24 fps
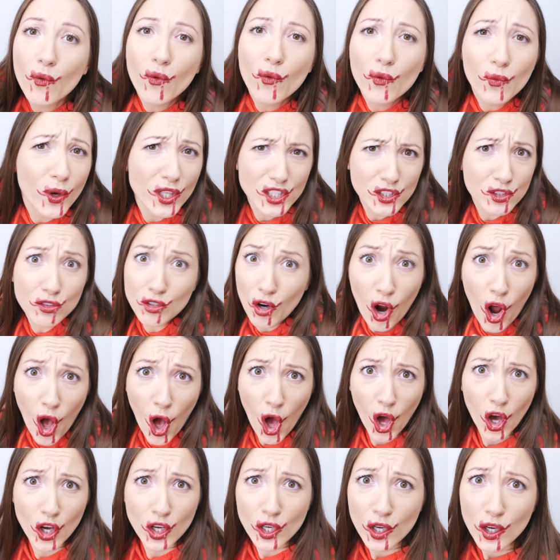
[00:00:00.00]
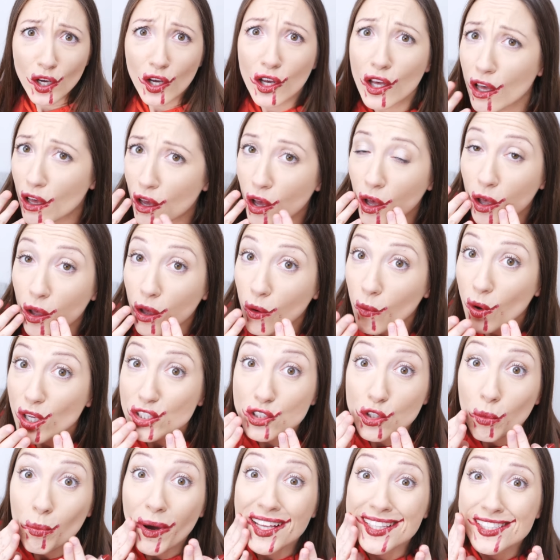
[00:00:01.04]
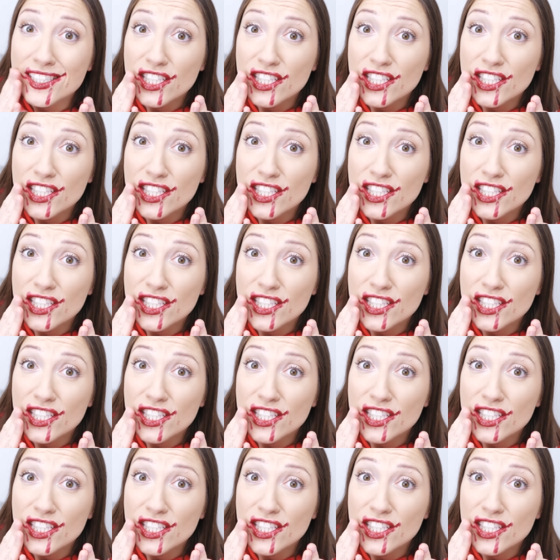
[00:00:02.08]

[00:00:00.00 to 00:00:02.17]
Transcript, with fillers: What's wrong? Too much?